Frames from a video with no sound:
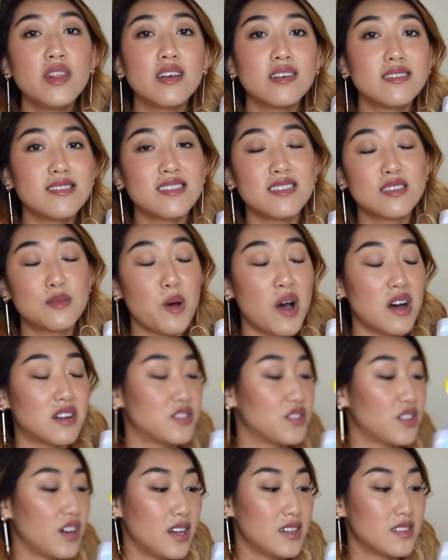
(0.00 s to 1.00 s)
things in this
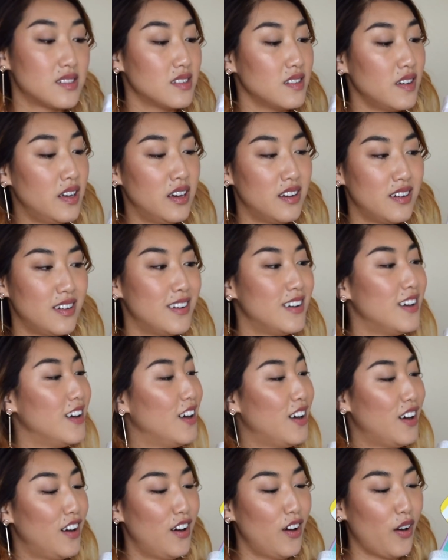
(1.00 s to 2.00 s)
box, you guys.
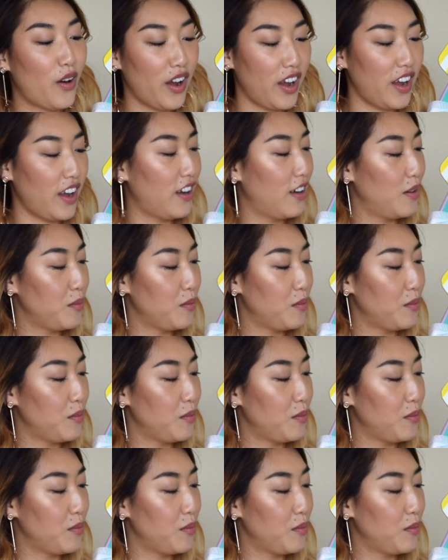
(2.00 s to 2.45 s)
Okay,